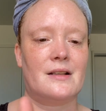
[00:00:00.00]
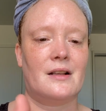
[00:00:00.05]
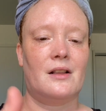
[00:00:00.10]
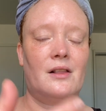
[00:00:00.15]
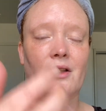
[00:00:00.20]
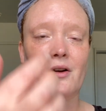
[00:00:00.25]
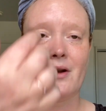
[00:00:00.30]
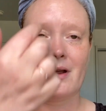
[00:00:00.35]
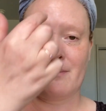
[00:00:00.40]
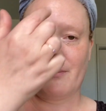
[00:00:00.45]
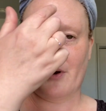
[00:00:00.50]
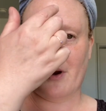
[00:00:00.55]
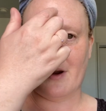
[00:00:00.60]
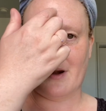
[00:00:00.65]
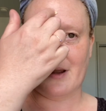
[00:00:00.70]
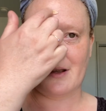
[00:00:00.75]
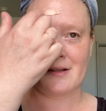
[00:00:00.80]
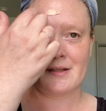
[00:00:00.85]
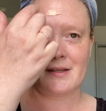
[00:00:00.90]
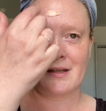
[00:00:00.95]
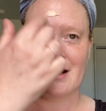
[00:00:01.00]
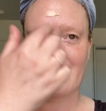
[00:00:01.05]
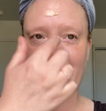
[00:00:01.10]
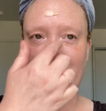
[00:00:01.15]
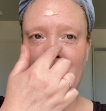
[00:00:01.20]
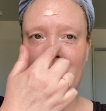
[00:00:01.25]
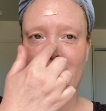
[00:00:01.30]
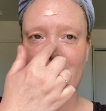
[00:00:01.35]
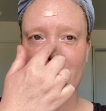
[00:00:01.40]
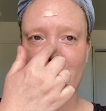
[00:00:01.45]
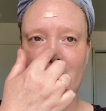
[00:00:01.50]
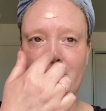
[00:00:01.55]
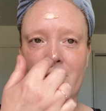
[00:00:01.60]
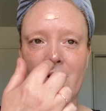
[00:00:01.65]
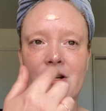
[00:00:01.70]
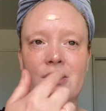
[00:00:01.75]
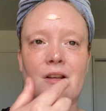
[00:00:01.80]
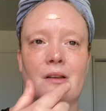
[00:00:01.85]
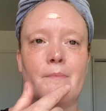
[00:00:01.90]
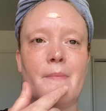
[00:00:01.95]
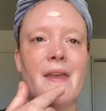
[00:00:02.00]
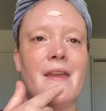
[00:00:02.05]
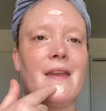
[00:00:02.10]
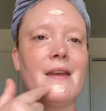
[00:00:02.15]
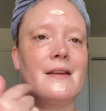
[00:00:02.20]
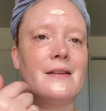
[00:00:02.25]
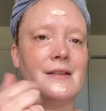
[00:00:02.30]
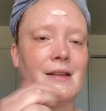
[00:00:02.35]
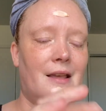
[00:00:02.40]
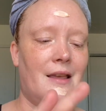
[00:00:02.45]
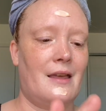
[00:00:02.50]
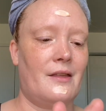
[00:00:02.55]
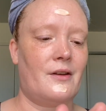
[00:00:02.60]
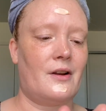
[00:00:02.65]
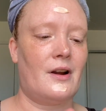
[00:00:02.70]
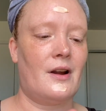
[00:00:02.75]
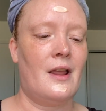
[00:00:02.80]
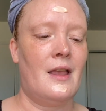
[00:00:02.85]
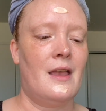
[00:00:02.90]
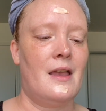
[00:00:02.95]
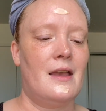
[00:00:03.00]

glowy products that I had in my Project Pan together